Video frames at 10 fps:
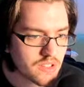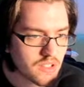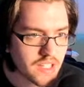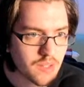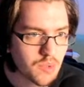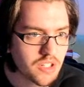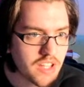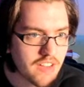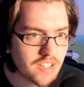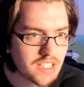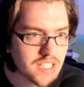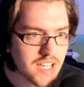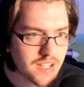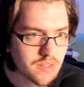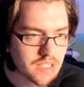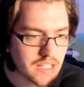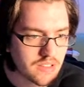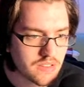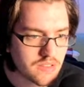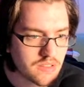like we don't have any tag right
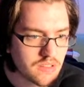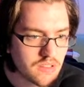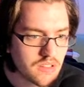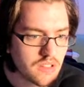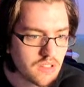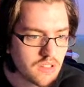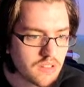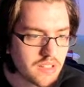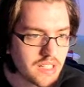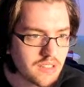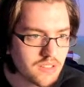now, right?